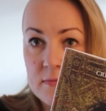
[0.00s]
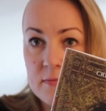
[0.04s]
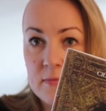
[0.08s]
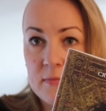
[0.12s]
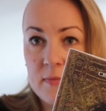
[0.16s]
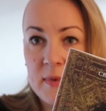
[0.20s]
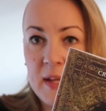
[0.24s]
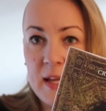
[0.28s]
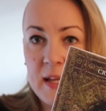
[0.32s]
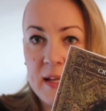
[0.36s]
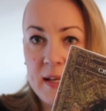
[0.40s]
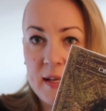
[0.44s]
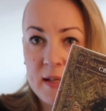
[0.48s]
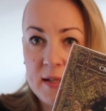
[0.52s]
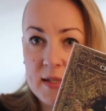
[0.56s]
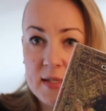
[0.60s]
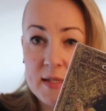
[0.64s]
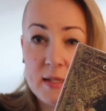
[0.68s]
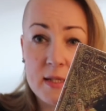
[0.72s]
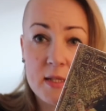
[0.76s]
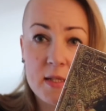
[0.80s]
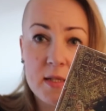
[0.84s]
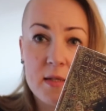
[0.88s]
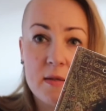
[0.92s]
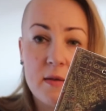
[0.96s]
they
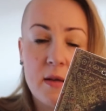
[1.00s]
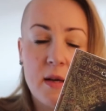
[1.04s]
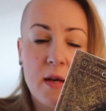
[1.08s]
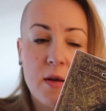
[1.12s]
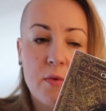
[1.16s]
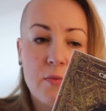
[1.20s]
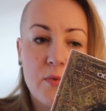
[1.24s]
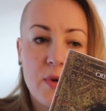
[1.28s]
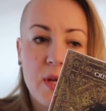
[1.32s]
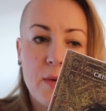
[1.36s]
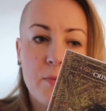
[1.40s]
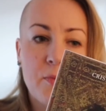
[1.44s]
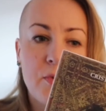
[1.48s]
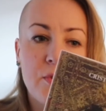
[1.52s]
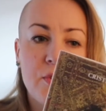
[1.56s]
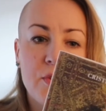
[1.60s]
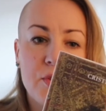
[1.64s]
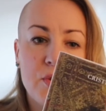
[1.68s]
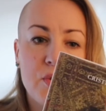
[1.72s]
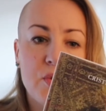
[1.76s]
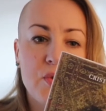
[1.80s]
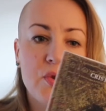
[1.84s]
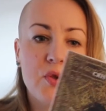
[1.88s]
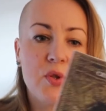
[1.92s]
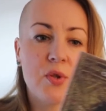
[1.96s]
didn't
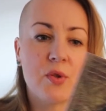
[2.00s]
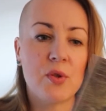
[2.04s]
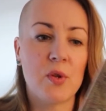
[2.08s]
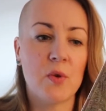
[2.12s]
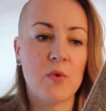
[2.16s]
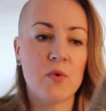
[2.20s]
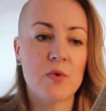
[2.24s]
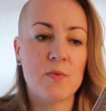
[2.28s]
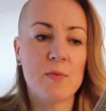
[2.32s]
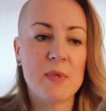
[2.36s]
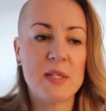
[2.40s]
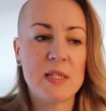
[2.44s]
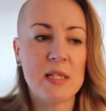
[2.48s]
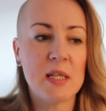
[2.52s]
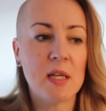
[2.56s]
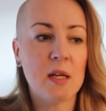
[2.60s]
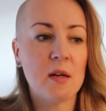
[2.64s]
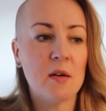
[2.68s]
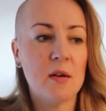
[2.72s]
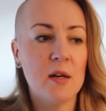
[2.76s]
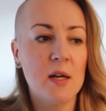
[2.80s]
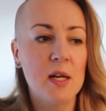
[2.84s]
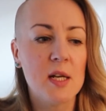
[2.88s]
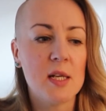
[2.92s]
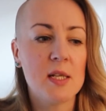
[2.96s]
reproduce those missing
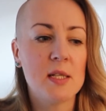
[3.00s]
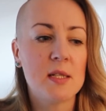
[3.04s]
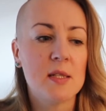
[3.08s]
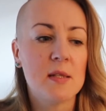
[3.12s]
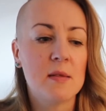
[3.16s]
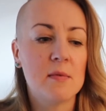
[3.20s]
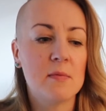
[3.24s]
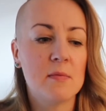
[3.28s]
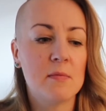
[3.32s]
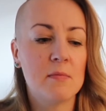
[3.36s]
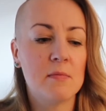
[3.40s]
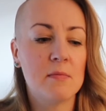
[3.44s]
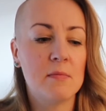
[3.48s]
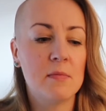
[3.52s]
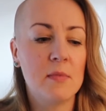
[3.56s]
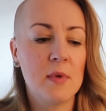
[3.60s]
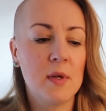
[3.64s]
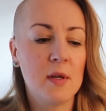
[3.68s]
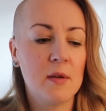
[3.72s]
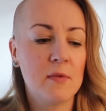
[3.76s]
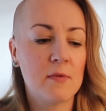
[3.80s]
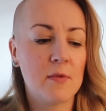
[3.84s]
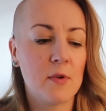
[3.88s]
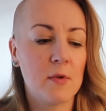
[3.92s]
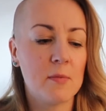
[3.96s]
cards
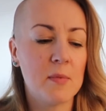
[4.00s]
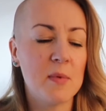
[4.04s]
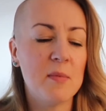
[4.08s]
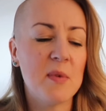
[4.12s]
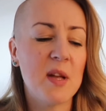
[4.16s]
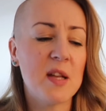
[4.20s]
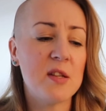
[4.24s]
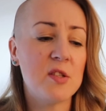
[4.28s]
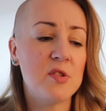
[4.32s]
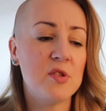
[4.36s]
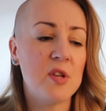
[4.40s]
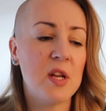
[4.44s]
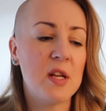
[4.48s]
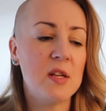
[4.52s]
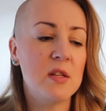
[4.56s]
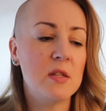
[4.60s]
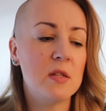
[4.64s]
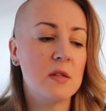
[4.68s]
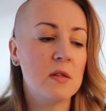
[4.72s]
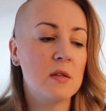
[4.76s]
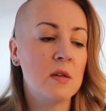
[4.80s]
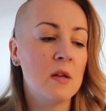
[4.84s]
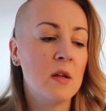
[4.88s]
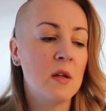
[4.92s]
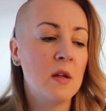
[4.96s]
from
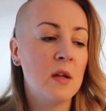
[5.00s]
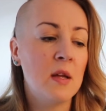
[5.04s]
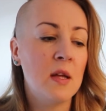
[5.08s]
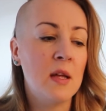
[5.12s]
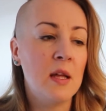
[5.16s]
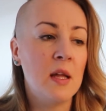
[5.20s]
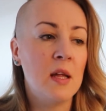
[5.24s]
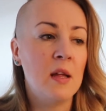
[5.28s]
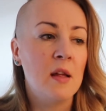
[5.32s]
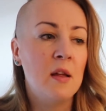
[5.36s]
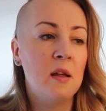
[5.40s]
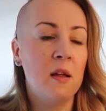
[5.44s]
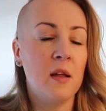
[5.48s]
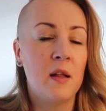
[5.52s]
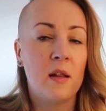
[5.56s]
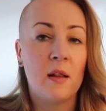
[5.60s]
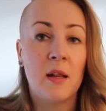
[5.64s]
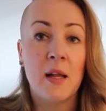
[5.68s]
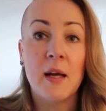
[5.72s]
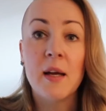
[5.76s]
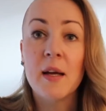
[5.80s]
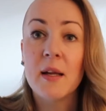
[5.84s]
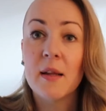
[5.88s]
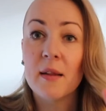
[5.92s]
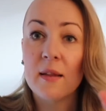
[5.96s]
imagination
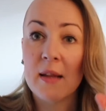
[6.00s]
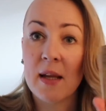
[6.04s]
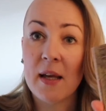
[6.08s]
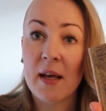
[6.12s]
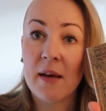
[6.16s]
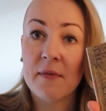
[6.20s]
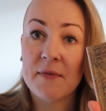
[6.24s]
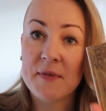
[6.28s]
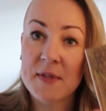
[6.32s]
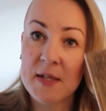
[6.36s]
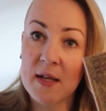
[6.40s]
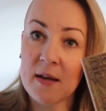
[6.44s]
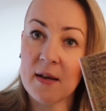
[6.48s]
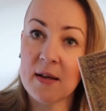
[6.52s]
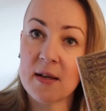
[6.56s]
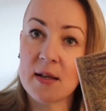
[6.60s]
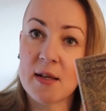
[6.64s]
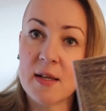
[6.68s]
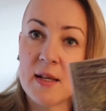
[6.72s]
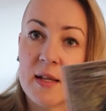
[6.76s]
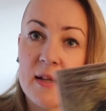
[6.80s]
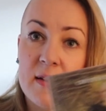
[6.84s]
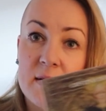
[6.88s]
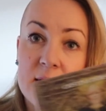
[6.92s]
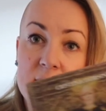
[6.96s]
like they have done
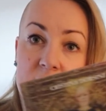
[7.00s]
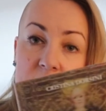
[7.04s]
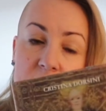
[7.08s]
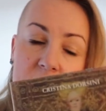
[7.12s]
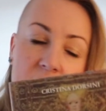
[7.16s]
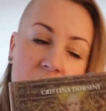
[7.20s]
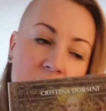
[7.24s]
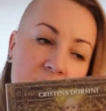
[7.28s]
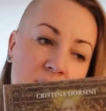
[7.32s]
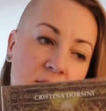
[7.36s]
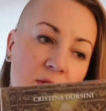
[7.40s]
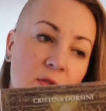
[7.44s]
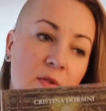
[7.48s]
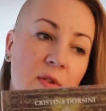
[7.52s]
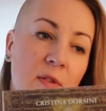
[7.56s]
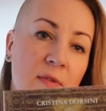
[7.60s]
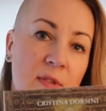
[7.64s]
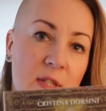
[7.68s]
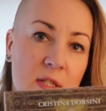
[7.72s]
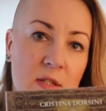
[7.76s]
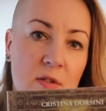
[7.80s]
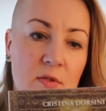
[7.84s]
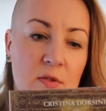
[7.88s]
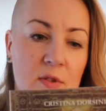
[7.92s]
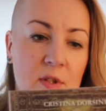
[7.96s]
into the
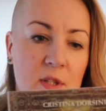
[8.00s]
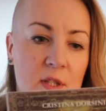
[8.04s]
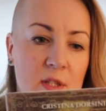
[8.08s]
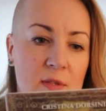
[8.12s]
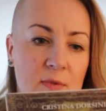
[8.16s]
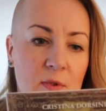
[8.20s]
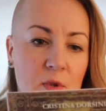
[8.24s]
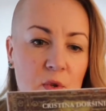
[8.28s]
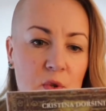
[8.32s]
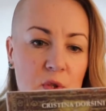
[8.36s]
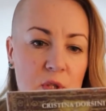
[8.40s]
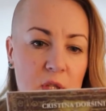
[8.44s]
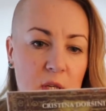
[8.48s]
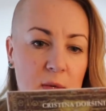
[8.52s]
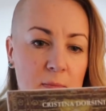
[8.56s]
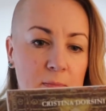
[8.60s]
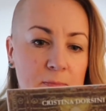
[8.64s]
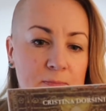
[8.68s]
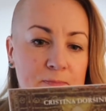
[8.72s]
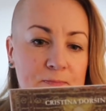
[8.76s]
Visconti Sforza.